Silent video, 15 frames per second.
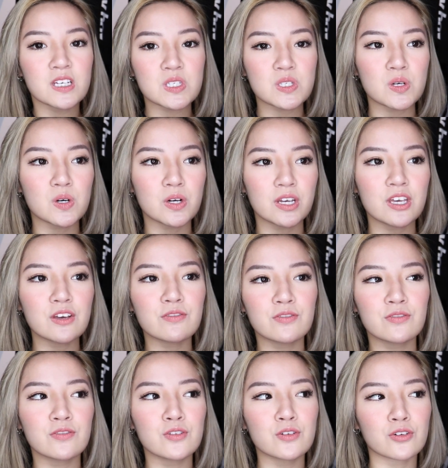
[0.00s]
So
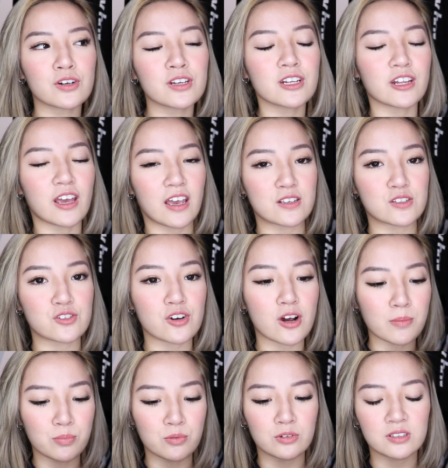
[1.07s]
if you don't need the
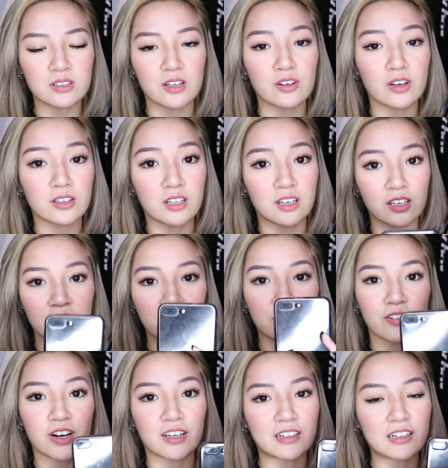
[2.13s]
extra boost and you're taking a
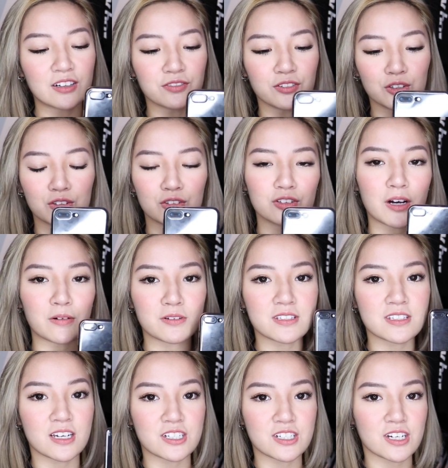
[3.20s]
regular photo, I would
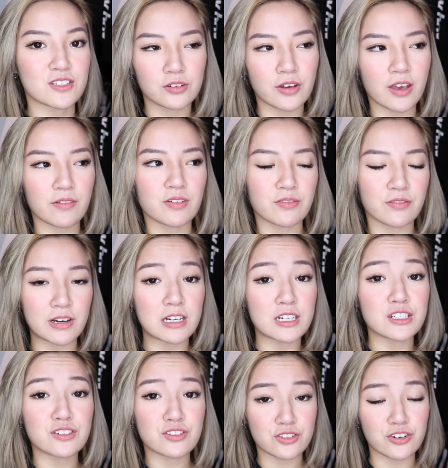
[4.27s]
suggest to have it
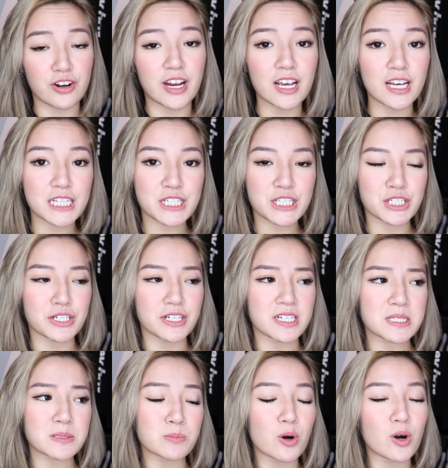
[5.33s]
really straight so
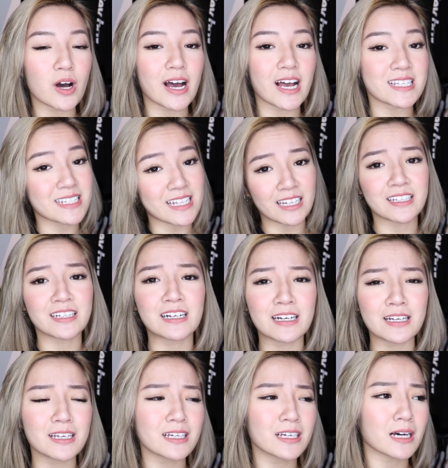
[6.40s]
it's more aesthetically